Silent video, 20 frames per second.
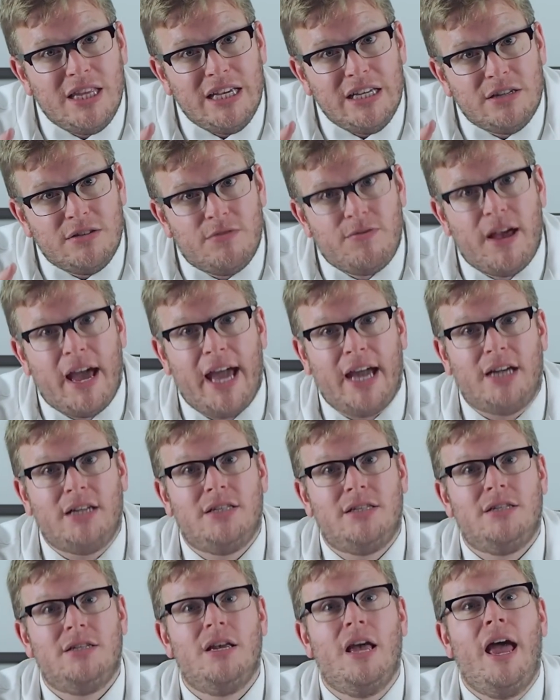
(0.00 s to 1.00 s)
these
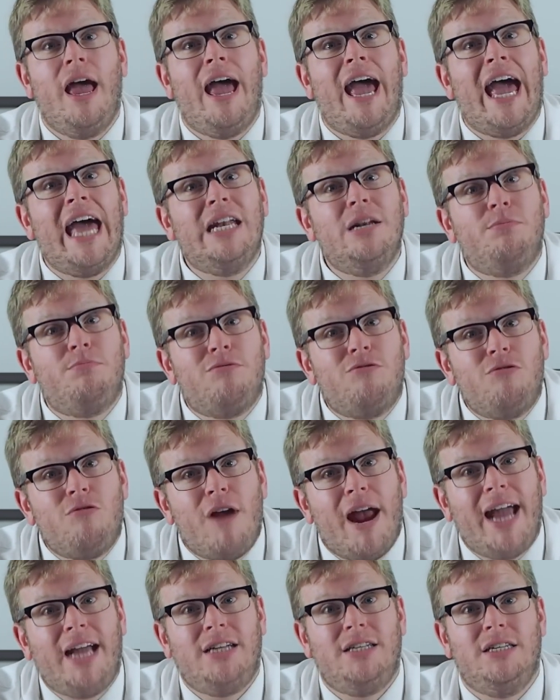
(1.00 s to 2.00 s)
facts and
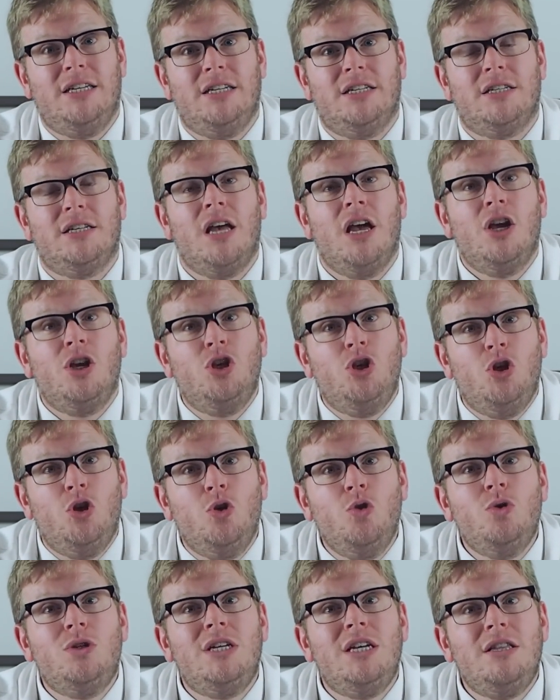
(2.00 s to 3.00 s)
practice
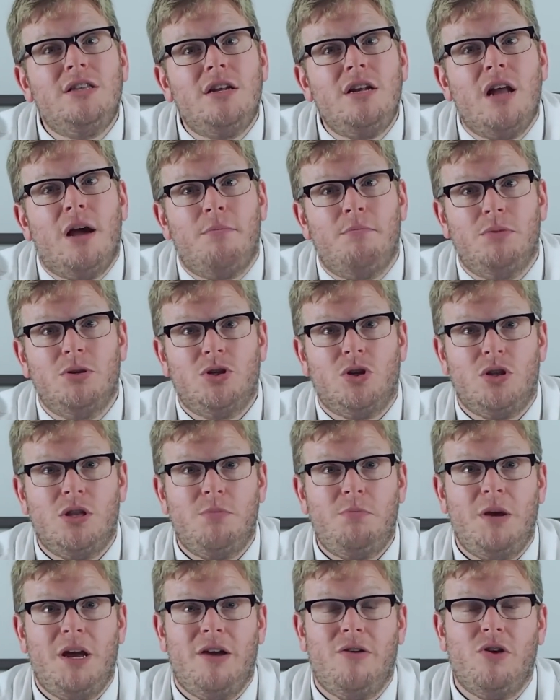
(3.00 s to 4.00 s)
using the numbers on the
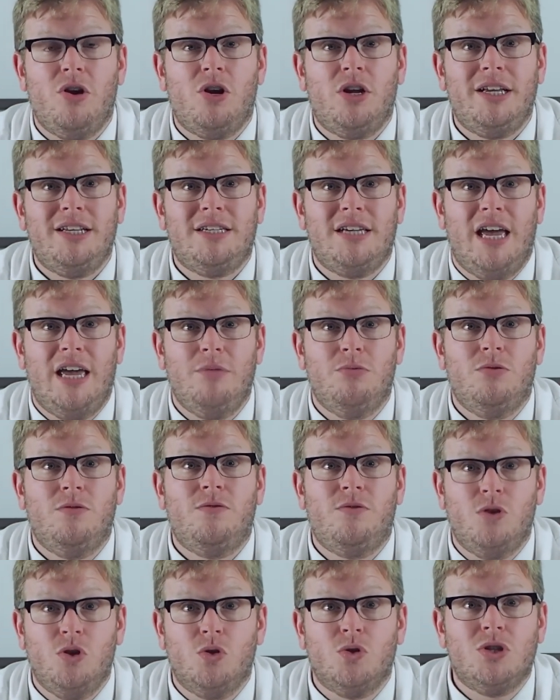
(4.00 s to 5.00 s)
periodic table
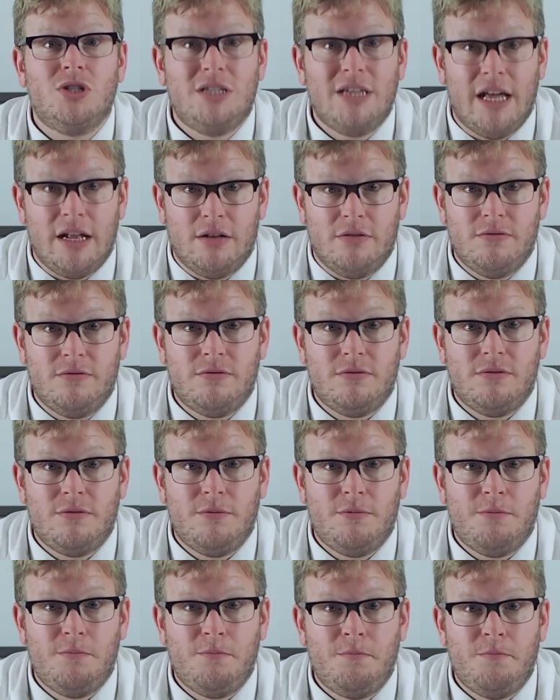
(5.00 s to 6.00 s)
for yourself.
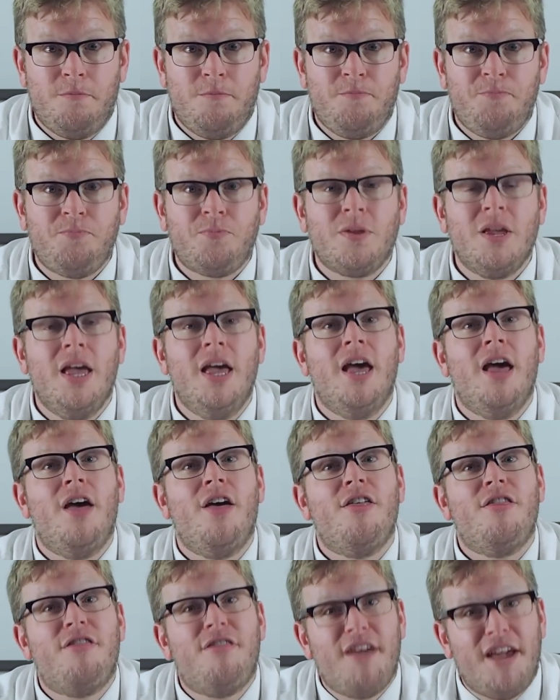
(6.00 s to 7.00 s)

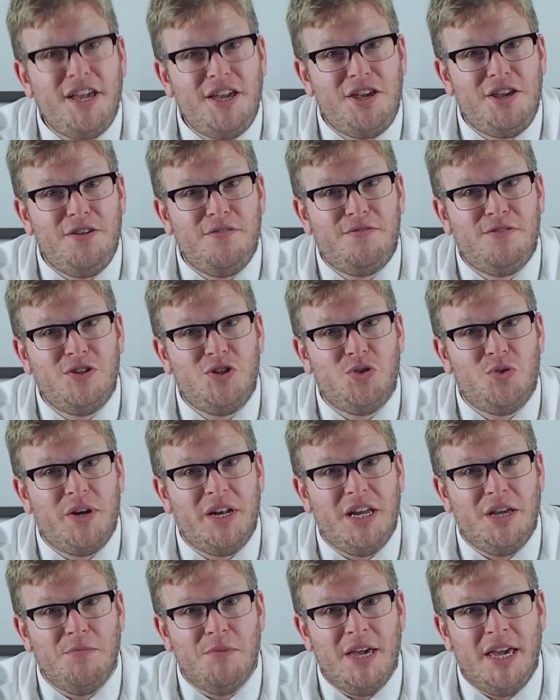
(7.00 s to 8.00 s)
Thank you for
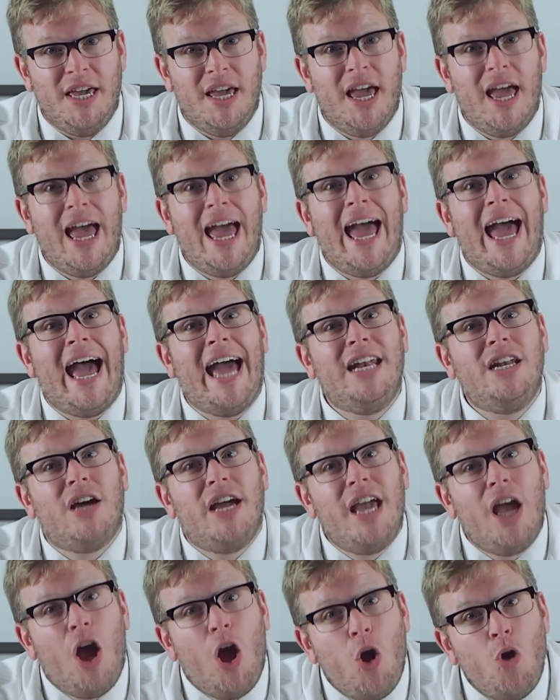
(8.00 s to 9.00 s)
joining me, and I
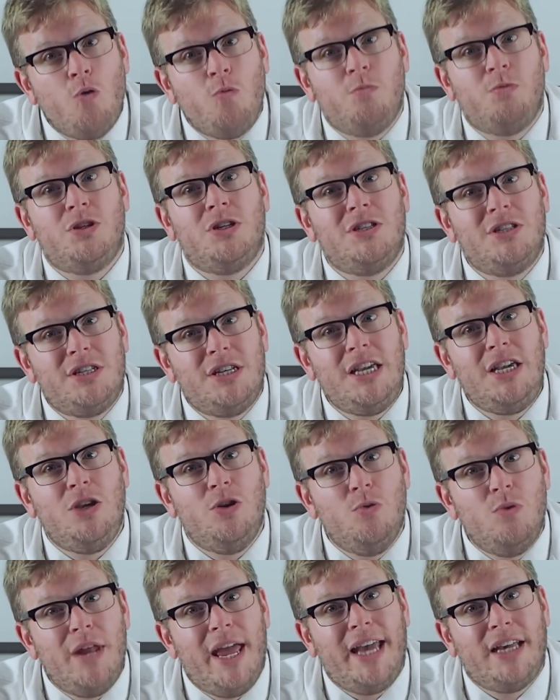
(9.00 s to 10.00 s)
hope to see you
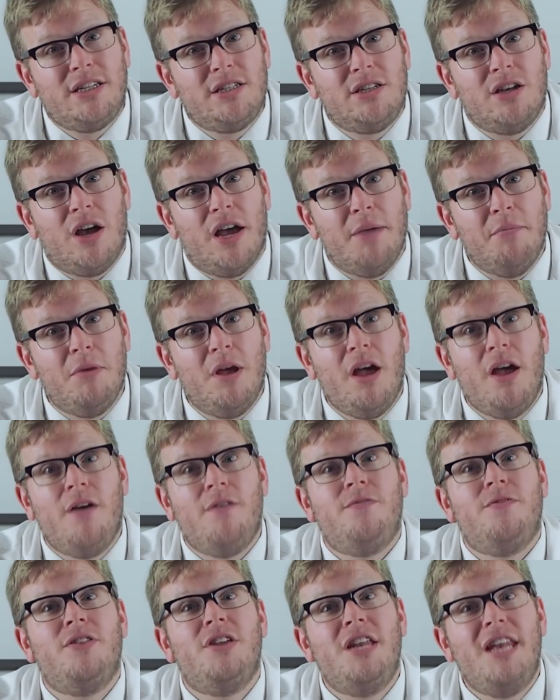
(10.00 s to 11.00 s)
next time
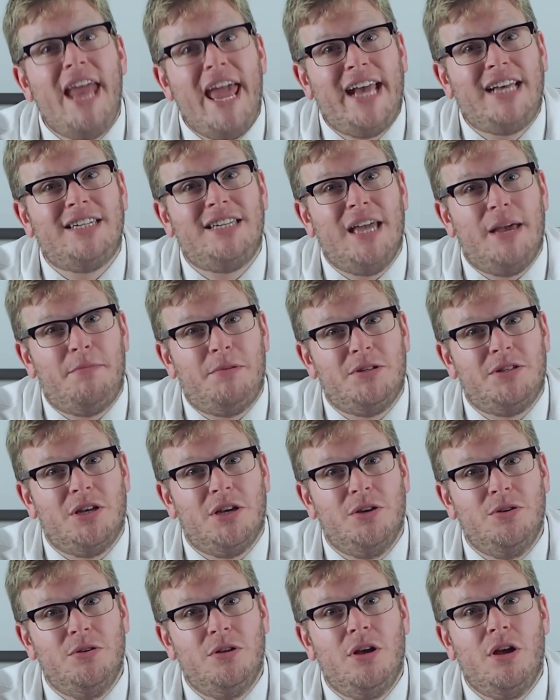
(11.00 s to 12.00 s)
for the next
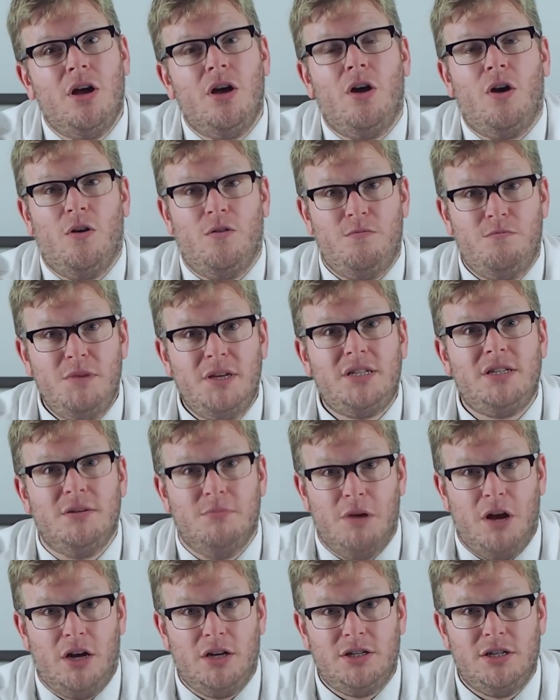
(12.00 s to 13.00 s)
episode of Mr.
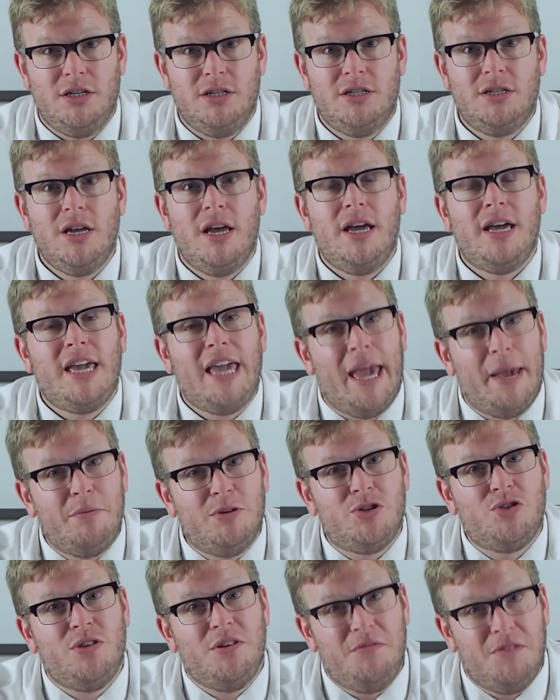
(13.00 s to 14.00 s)
Marsh's
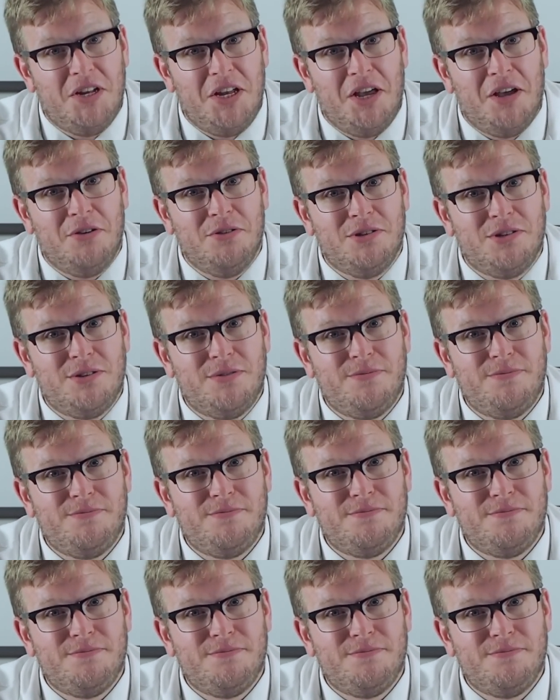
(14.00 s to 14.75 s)
Chemistry Videos.